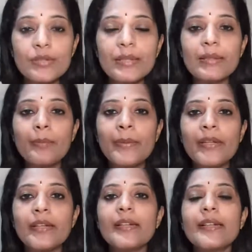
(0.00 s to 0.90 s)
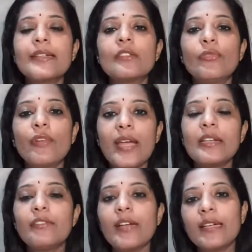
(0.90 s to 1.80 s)
Postnatal period is
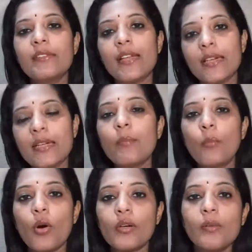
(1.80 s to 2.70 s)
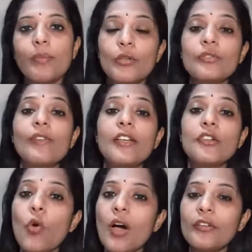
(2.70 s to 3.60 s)
very, very, very important, because
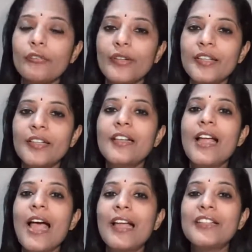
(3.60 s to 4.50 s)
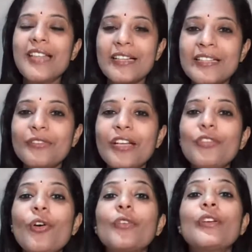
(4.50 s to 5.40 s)
when you are fit, and that is
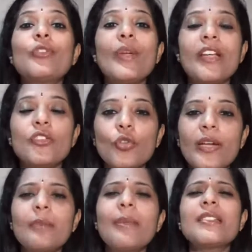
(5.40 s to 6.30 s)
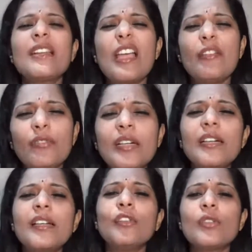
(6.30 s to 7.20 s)
when you are going to enjoy. Imagine
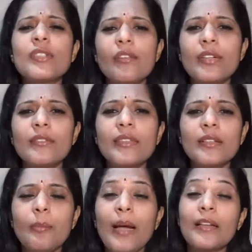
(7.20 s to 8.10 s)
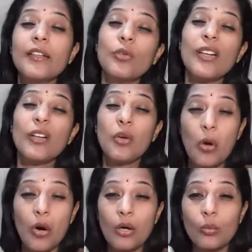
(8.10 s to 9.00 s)
every day you're suffering with the backache. You're like,
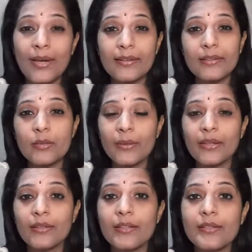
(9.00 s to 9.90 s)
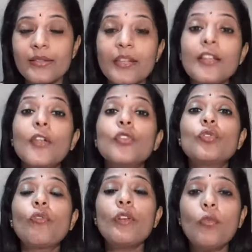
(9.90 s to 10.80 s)
God, why this pregnancy?
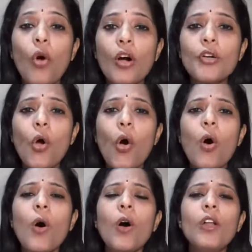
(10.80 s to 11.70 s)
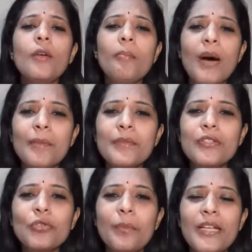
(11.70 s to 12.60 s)
So we want all
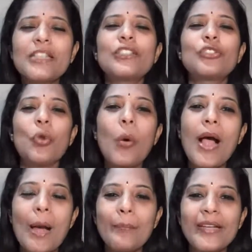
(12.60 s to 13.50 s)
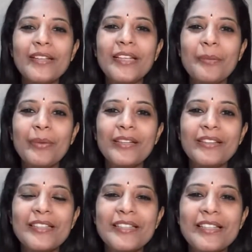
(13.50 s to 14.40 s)
moms to be so happy in their
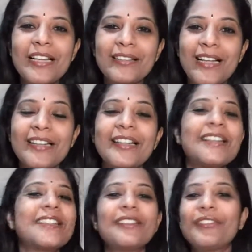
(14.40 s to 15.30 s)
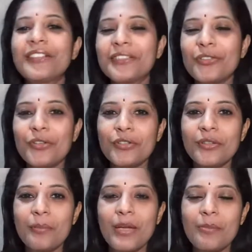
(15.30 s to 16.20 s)
pregnancy, and that gets reflected
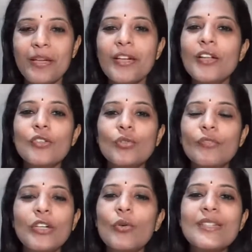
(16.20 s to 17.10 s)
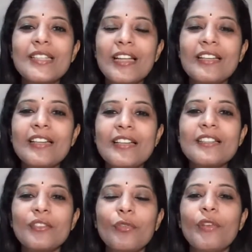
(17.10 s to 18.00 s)
onto the baby. So we don't see any
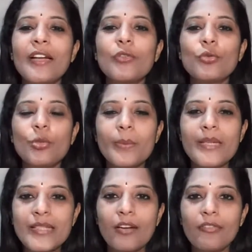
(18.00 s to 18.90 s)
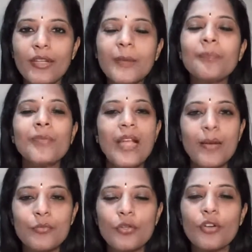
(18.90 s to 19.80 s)
reason of why you should be suffering.
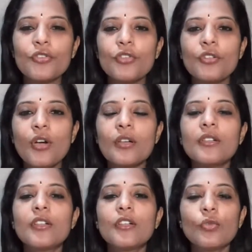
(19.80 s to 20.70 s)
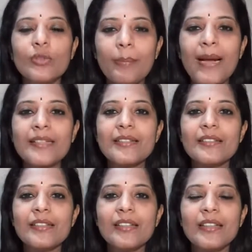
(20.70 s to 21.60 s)
And talk to your doctor, do the back
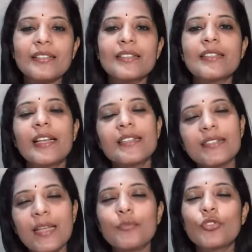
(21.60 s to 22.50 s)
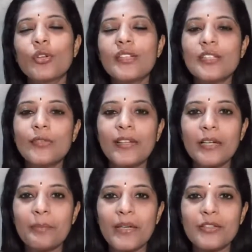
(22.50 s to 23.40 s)
strengthening exercise. I'm sure things will
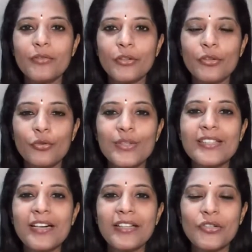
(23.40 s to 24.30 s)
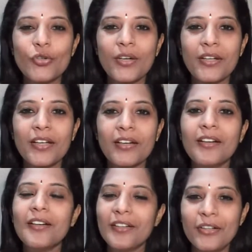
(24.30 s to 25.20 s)
get better for you, and you'll start enjoying
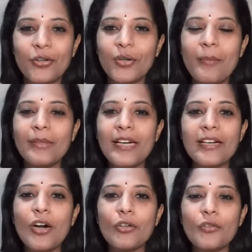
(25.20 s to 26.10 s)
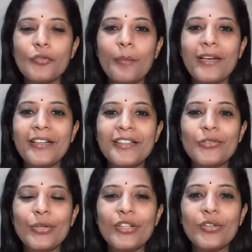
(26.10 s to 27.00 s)
and, you know, getting out of your bed
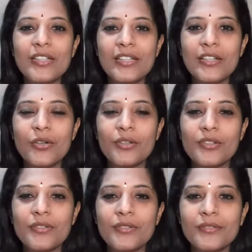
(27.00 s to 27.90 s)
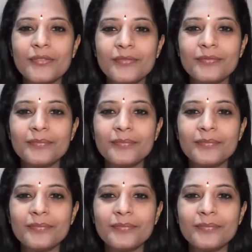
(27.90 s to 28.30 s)
and doing your daily course.